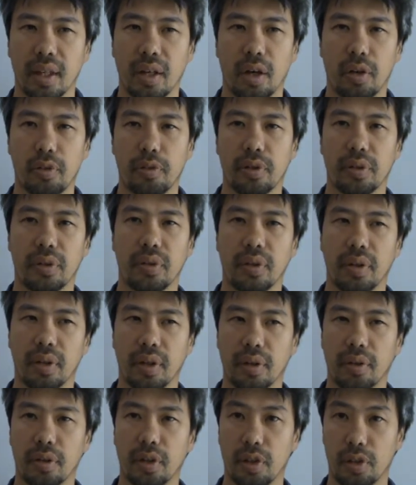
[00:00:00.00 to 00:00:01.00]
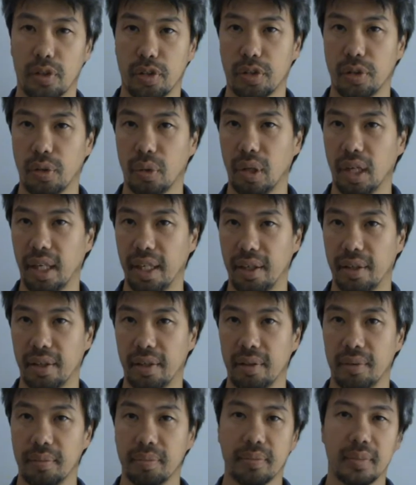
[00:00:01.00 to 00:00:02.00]
often uh, a true
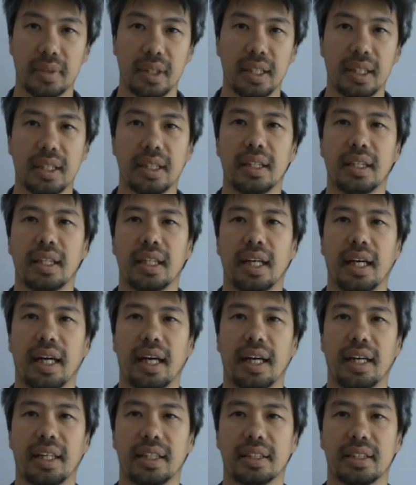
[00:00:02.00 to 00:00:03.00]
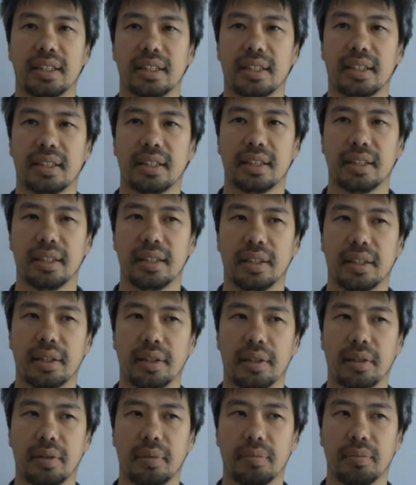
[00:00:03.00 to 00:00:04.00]
leader has
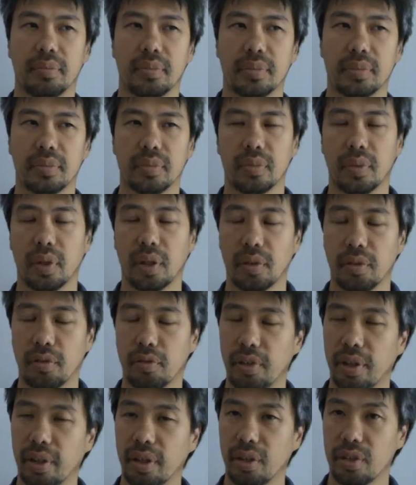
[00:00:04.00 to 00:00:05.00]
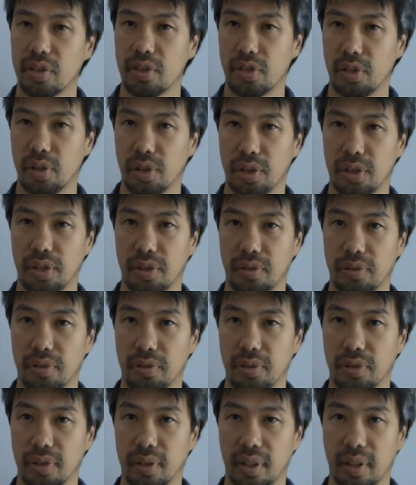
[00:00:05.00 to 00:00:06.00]
um, a very
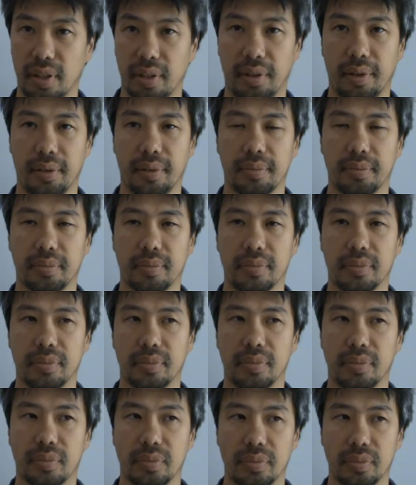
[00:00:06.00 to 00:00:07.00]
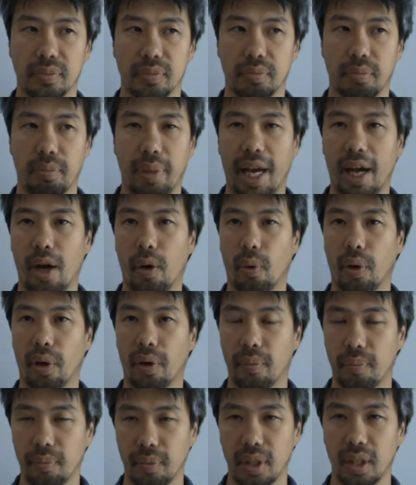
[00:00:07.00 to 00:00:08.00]
assertive um, power
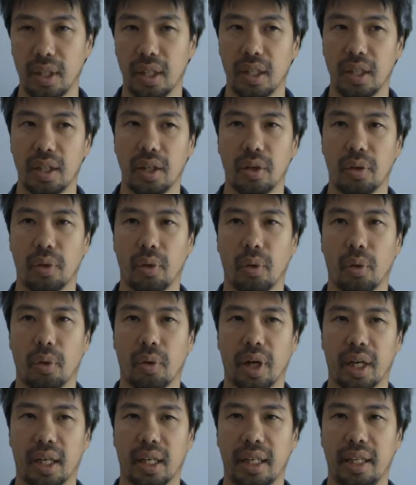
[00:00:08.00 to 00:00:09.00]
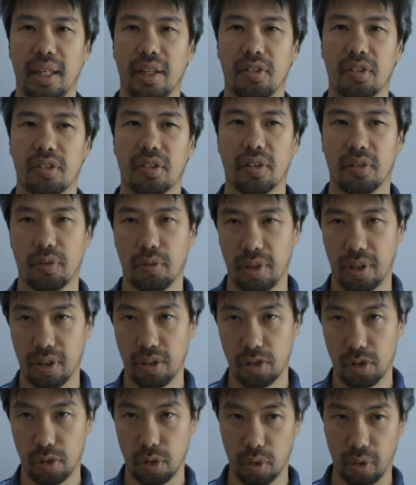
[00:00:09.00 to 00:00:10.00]
or at least a very
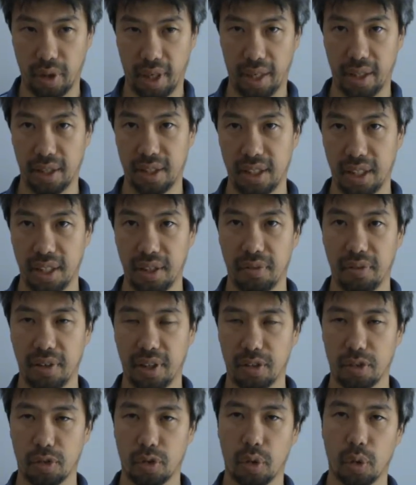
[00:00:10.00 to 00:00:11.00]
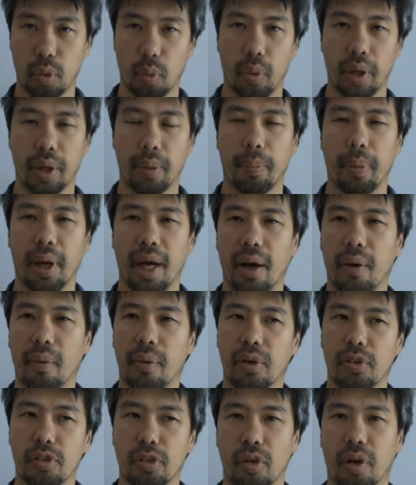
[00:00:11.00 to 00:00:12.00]
strong energy, very strong
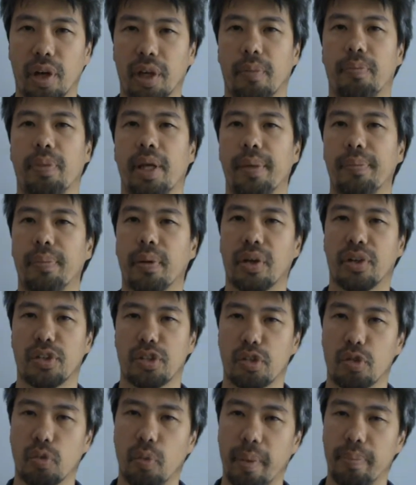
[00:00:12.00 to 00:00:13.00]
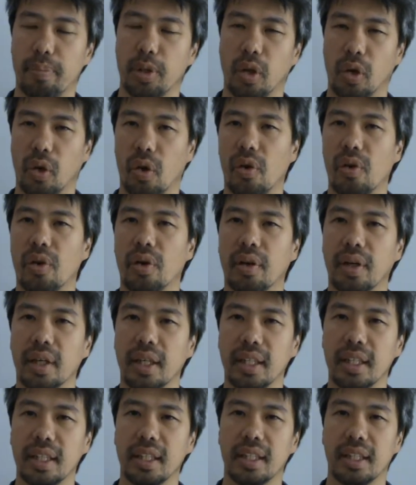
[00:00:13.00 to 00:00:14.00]
willpower, so other people are swept along
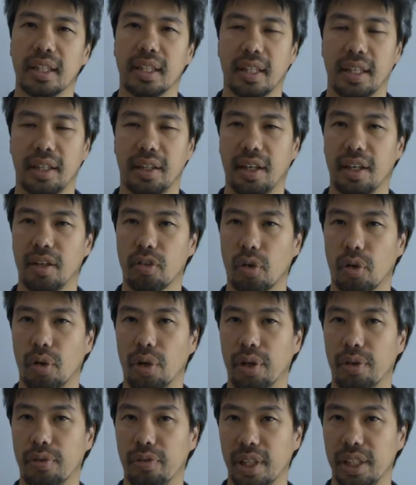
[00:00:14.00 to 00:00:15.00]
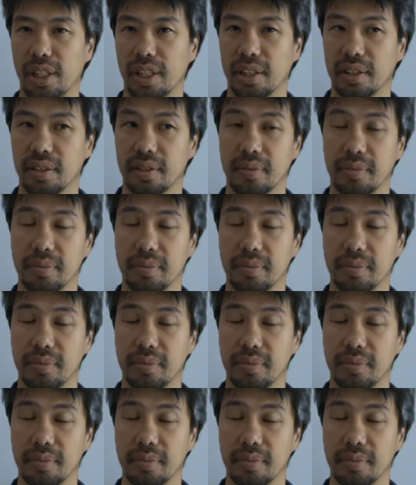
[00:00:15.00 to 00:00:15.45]
in his or her vision,